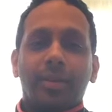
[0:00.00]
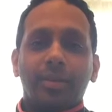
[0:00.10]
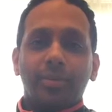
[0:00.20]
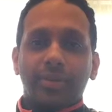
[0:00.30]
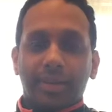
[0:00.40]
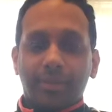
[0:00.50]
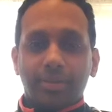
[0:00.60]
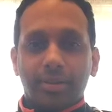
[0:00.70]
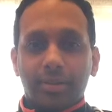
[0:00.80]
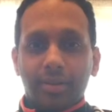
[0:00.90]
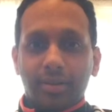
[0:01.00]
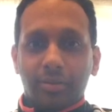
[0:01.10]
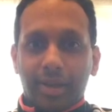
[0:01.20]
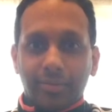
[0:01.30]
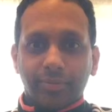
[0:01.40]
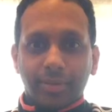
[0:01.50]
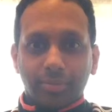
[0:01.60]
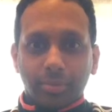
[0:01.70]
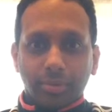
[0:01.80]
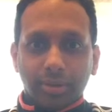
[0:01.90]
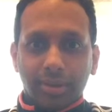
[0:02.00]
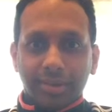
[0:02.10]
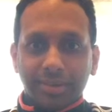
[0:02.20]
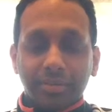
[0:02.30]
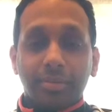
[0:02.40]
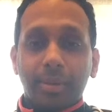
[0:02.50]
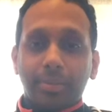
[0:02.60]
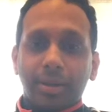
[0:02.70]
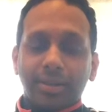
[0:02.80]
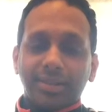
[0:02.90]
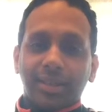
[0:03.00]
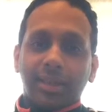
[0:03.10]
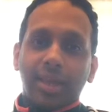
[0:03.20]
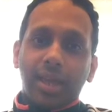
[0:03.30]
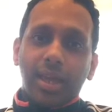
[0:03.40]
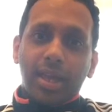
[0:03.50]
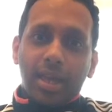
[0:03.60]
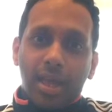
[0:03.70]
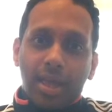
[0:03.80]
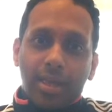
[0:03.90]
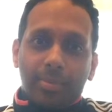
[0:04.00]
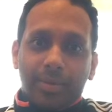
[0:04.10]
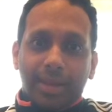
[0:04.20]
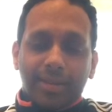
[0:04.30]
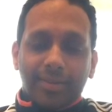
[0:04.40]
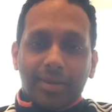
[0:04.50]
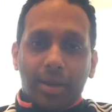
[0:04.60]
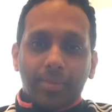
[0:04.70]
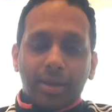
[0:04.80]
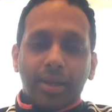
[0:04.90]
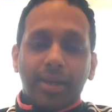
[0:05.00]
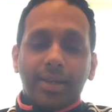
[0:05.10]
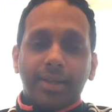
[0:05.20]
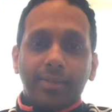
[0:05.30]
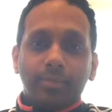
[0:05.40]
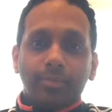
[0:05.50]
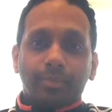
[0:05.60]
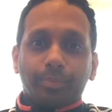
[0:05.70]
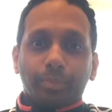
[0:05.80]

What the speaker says: and he was the captain and he got out first ball, and I still remember asking my dad at the time,